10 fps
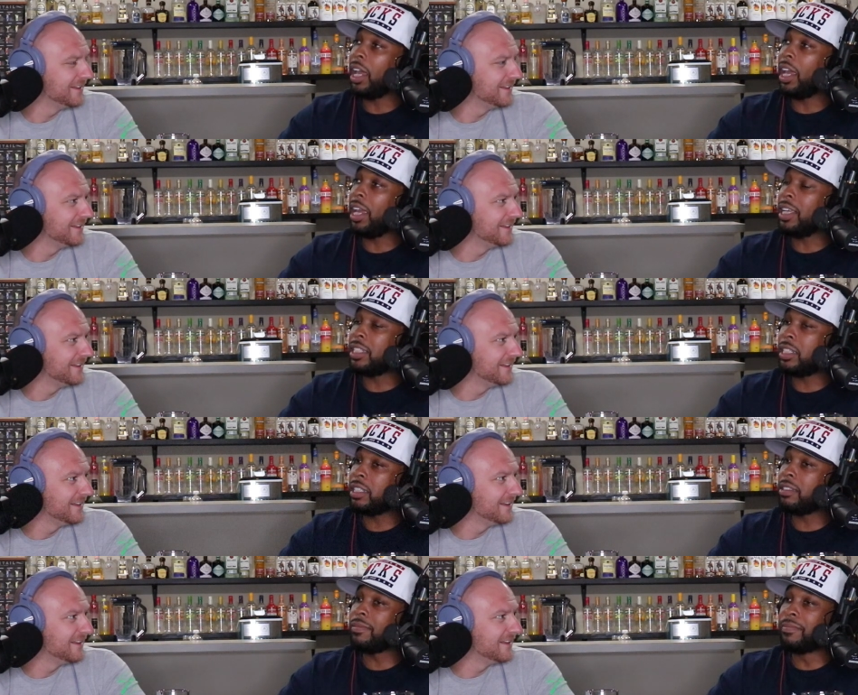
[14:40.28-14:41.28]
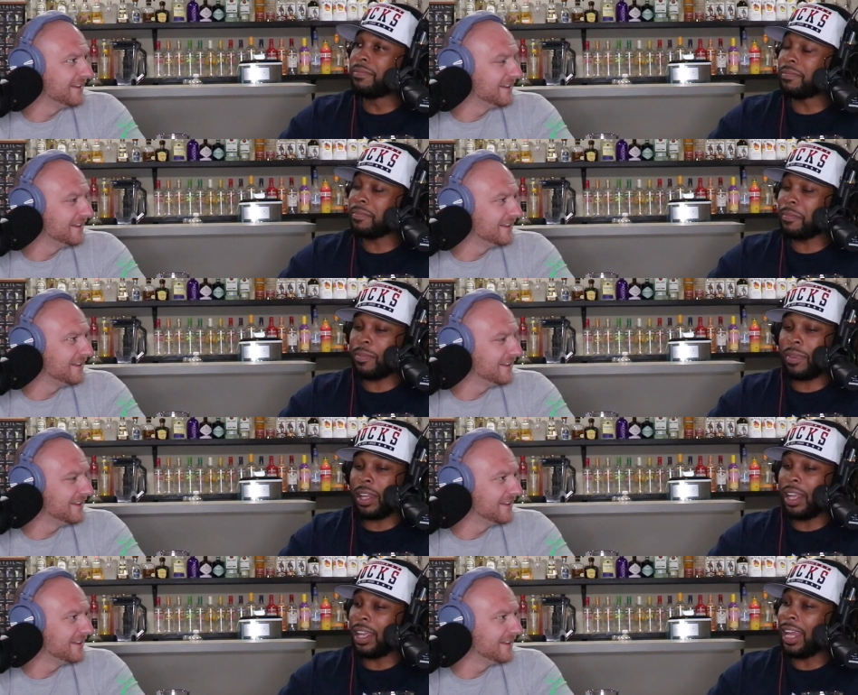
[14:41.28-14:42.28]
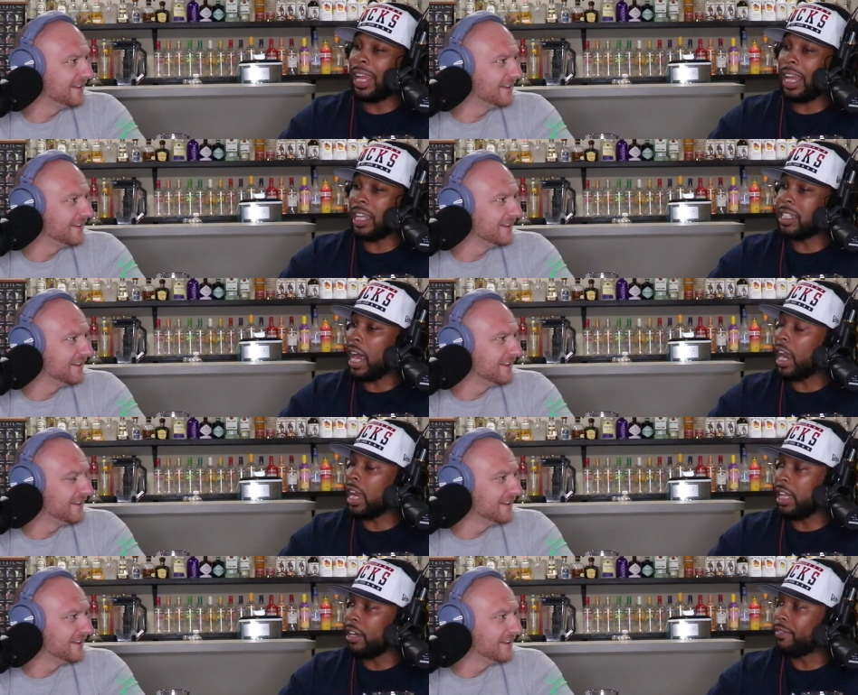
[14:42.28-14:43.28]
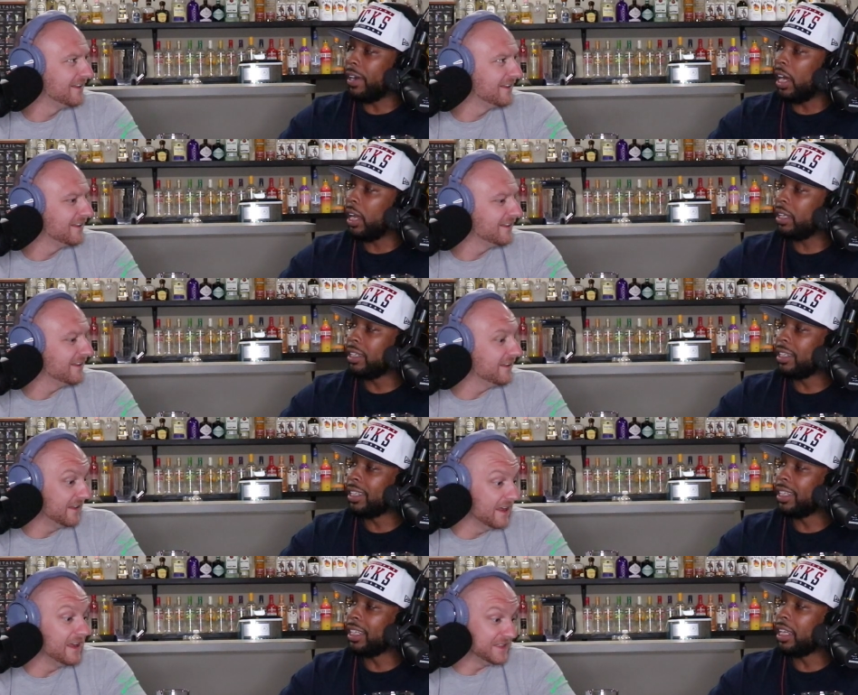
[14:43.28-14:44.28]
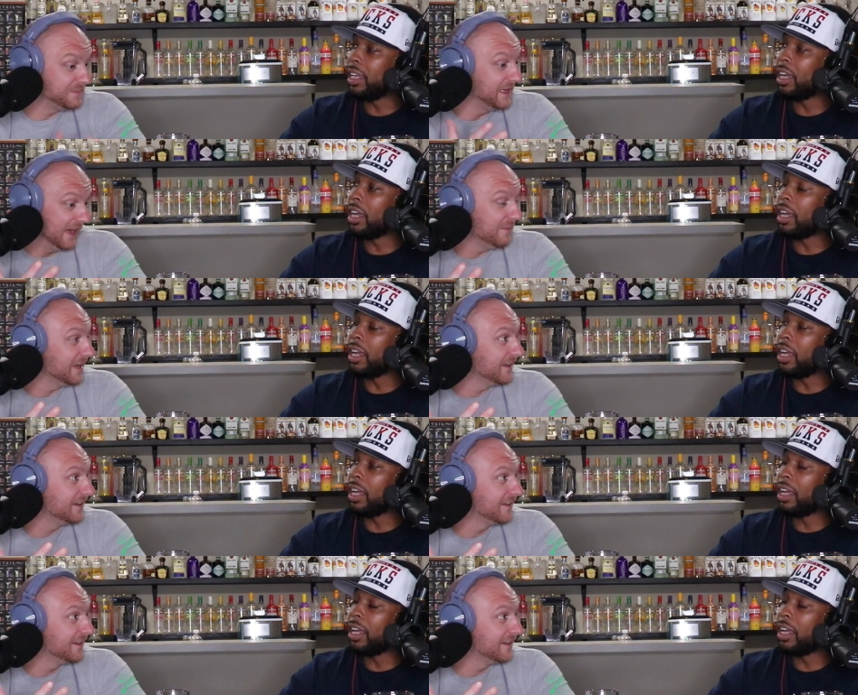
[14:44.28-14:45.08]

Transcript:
Speaker 1: He's it's not identifying.
Speaker 2: It's becoming.